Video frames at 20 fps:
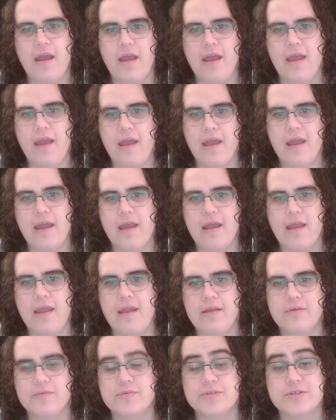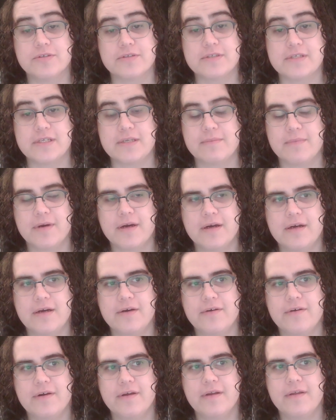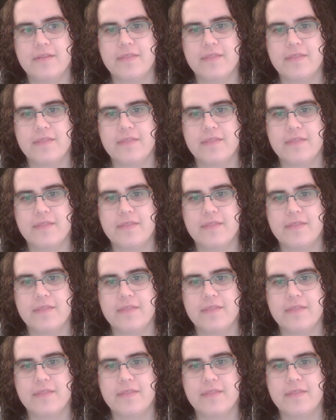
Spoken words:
and which you'll see tomorrow.